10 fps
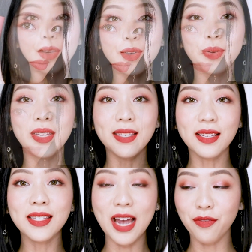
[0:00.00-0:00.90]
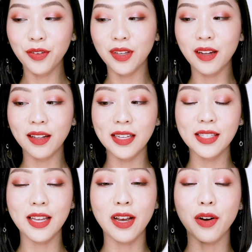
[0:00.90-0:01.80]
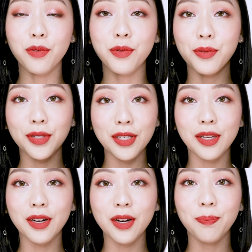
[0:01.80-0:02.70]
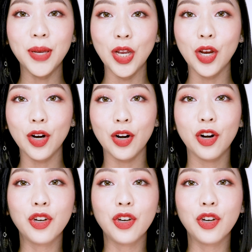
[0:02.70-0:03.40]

So this is Daffodil. It's like a rosier, pinker